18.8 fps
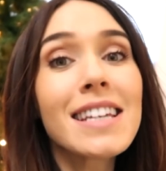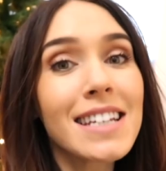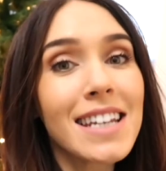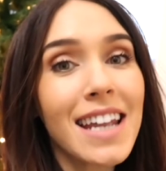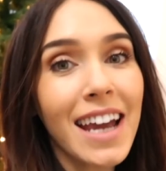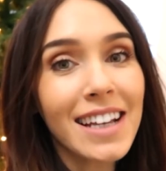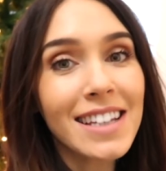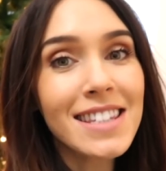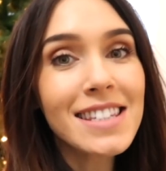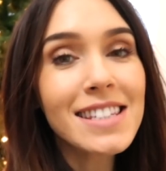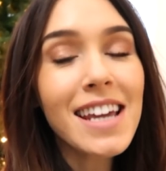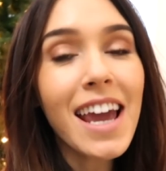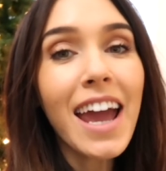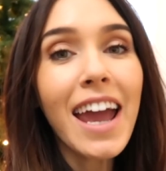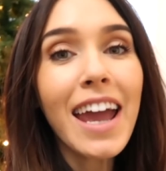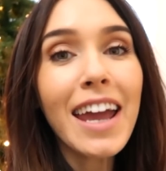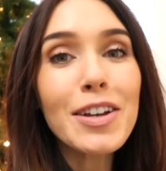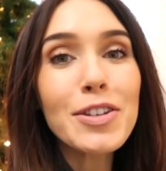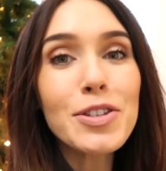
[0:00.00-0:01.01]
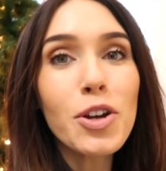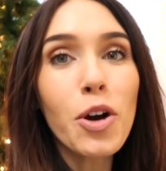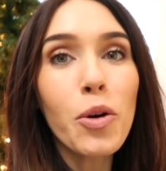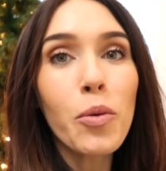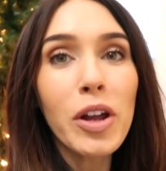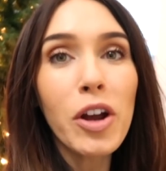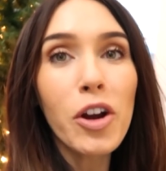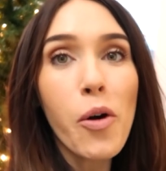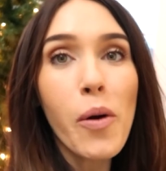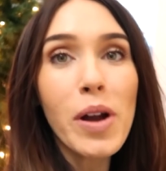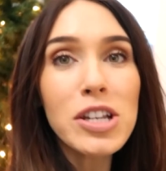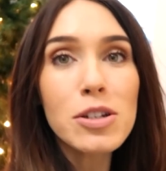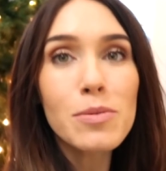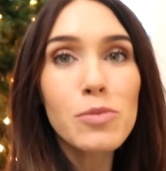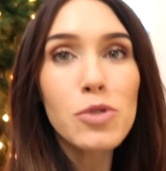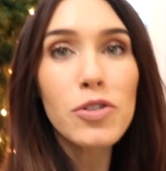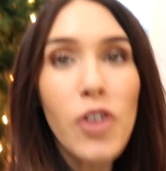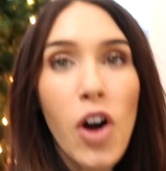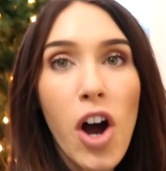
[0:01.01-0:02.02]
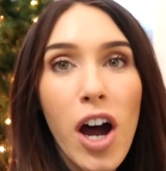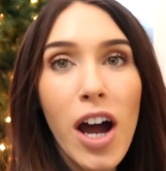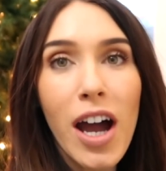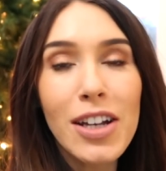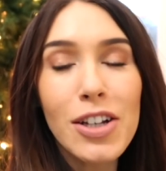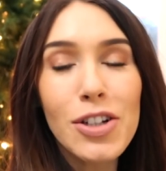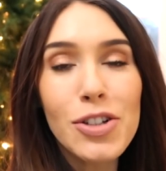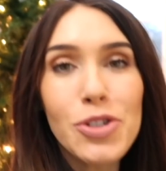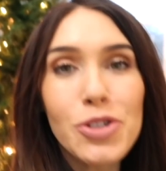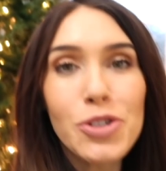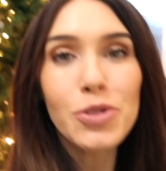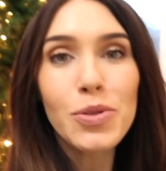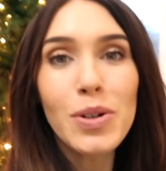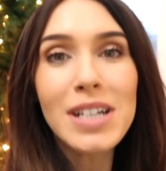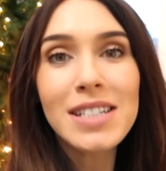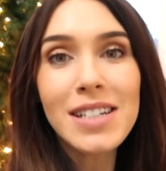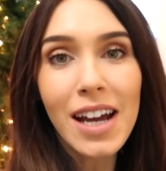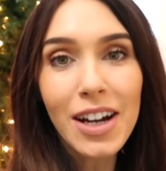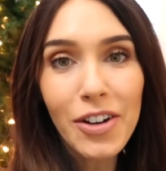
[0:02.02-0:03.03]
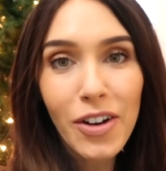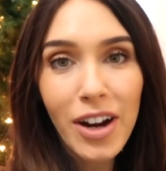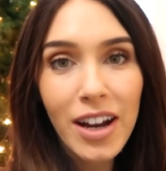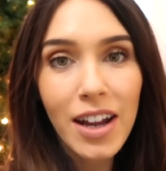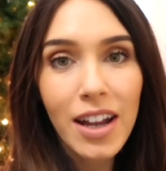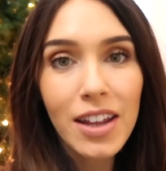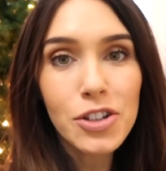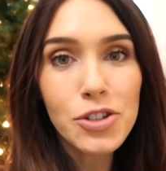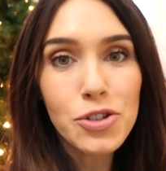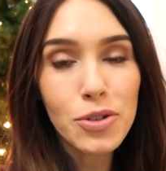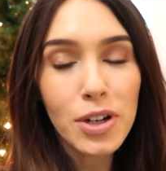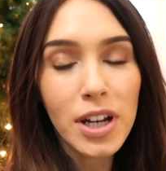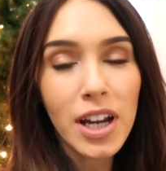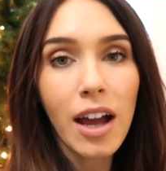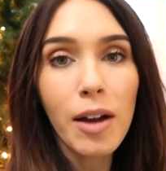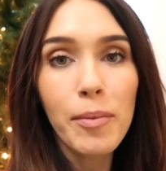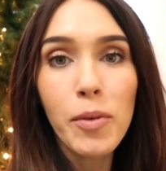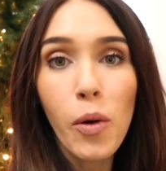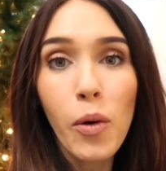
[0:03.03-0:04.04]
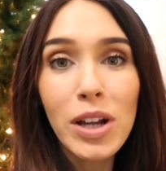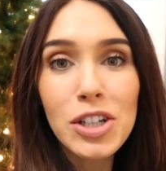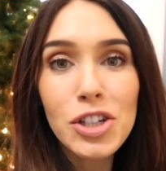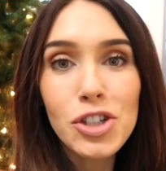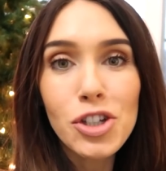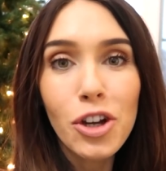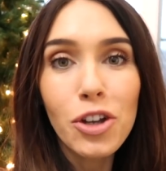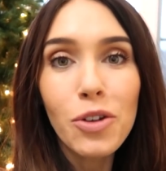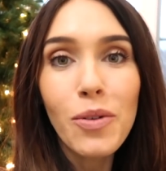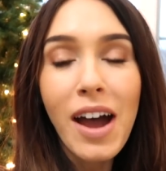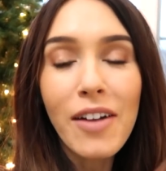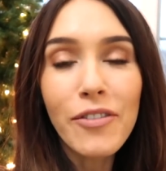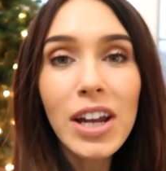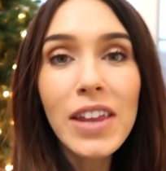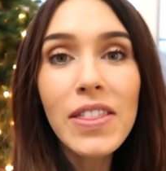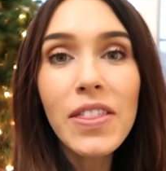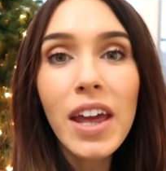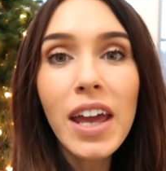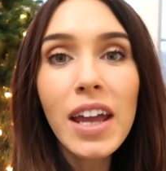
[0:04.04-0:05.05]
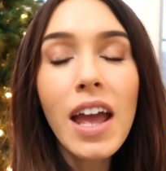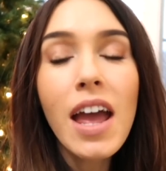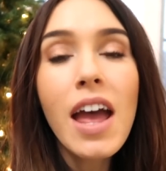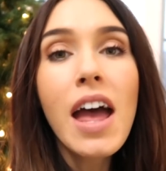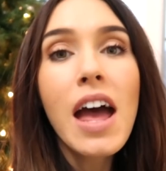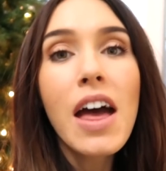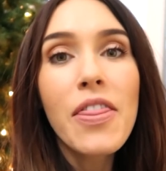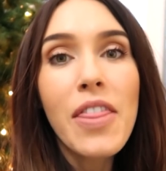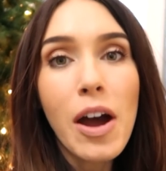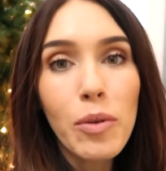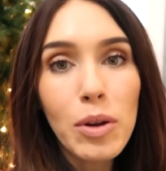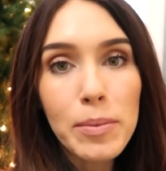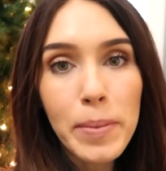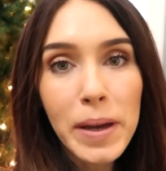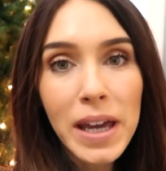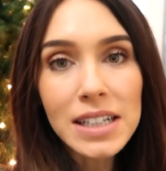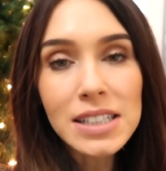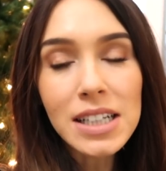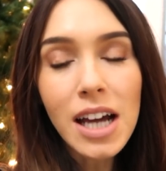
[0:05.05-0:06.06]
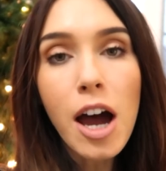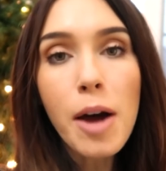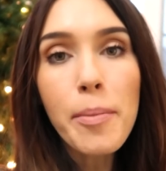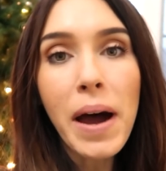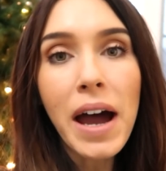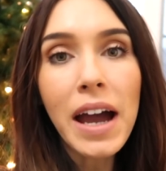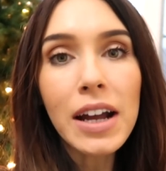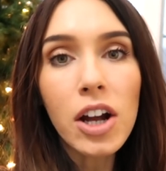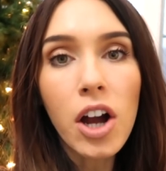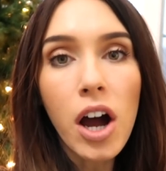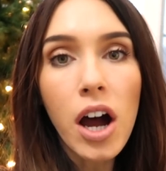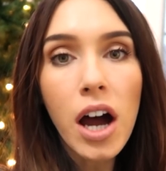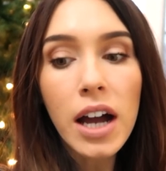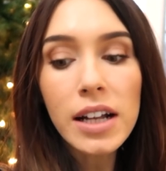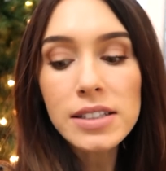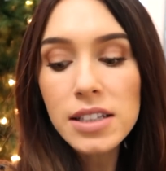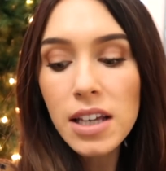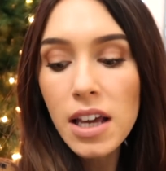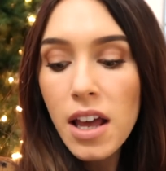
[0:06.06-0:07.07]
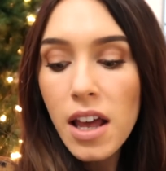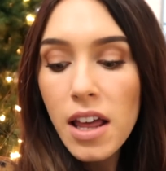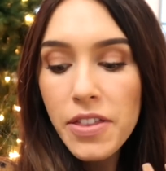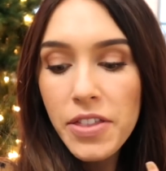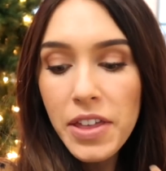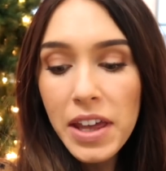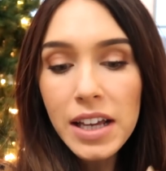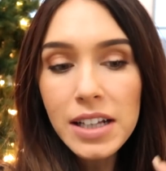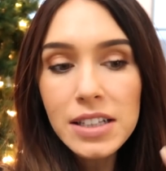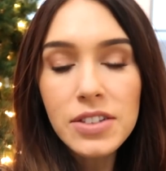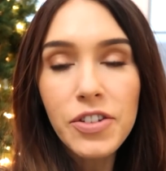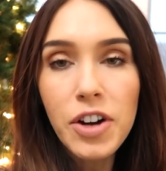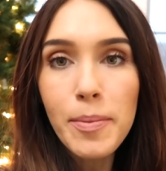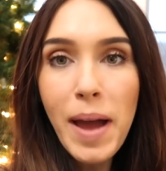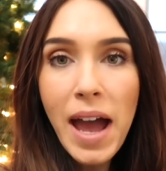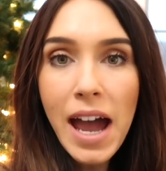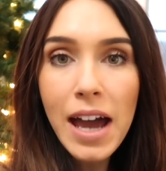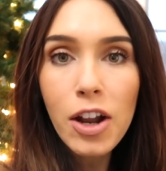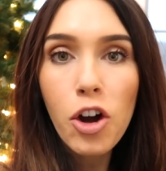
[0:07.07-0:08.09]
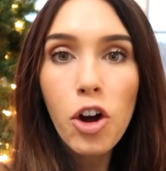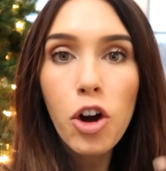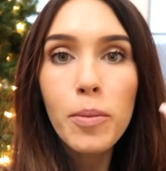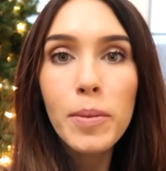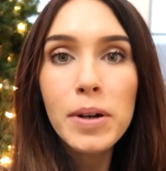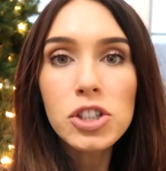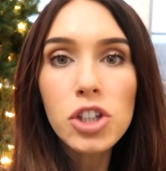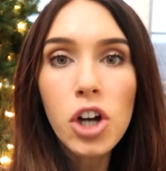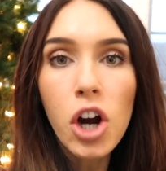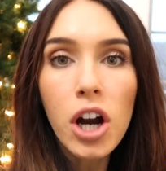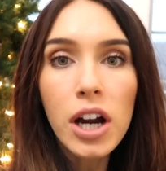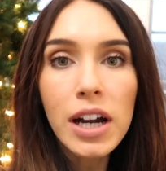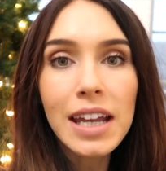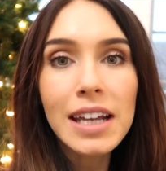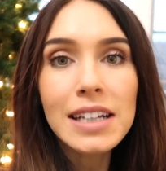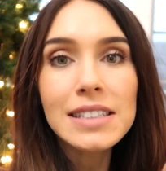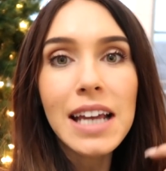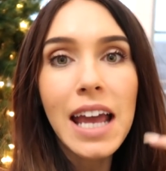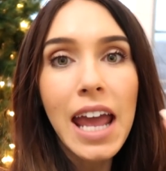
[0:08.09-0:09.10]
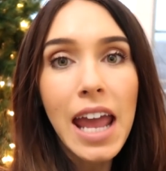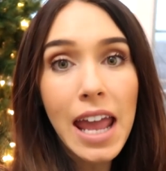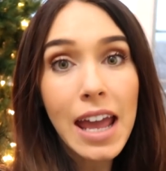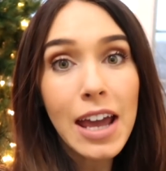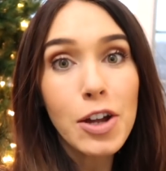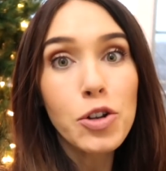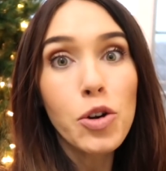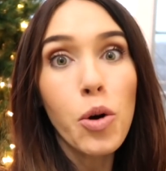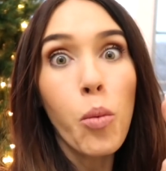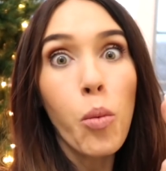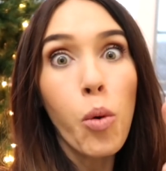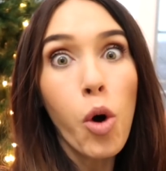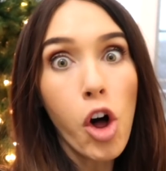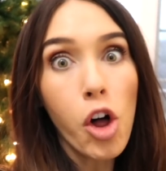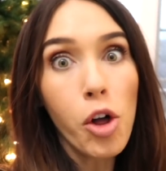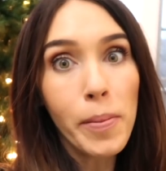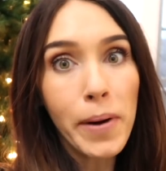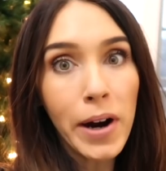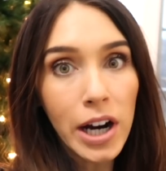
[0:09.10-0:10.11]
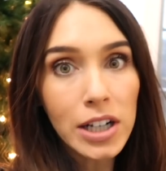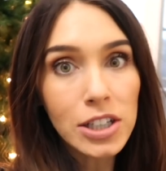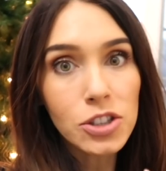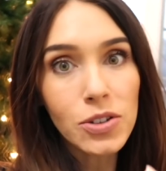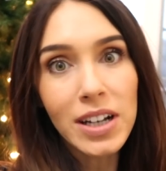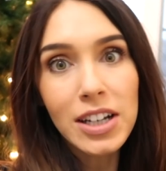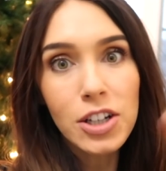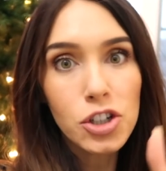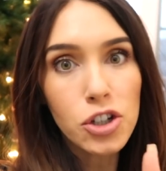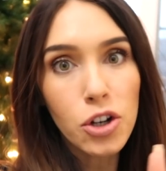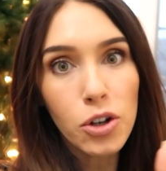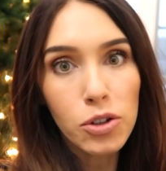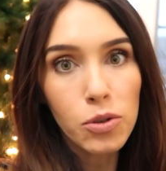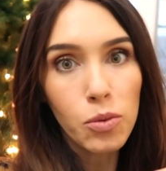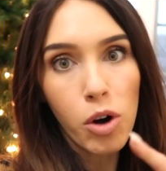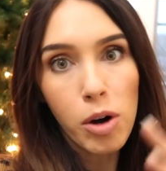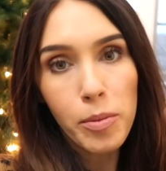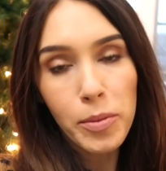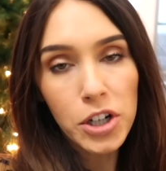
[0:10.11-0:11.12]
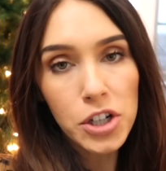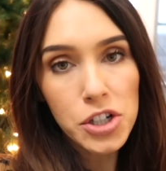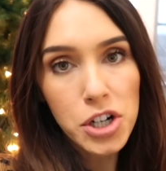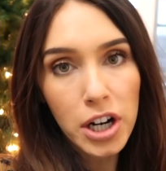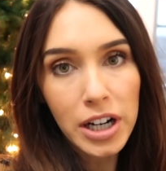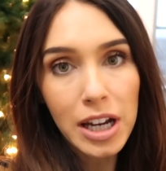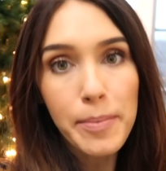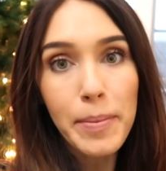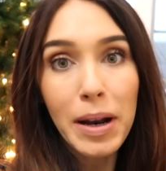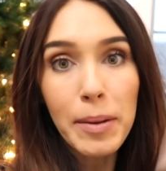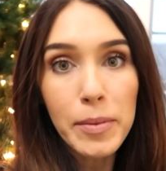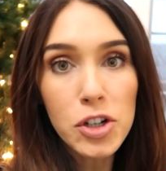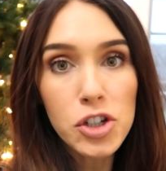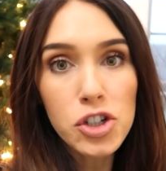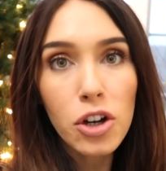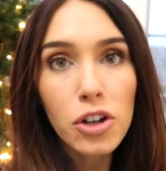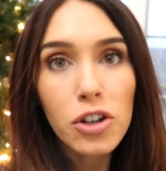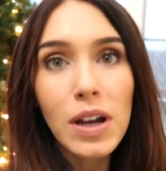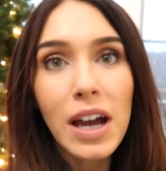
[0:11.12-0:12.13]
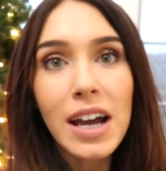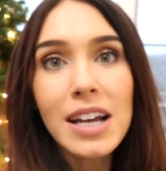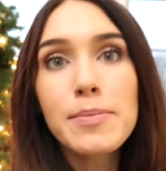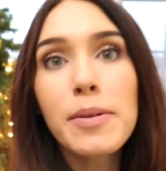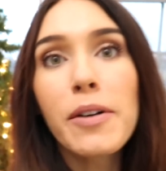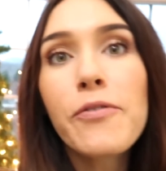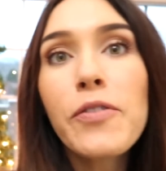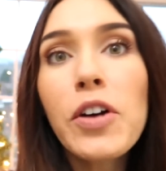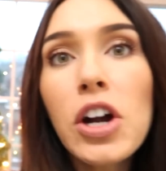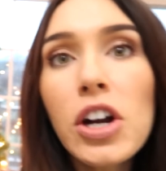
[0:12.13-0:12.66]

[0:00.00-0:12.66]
the next day. So we are going to move on to decorating the tree. I'm going to show you everything that we picked up. I got things from At Home, Target, and Walmart. So I didn't show you Walmart or Target, but I'm gonna show you guys. But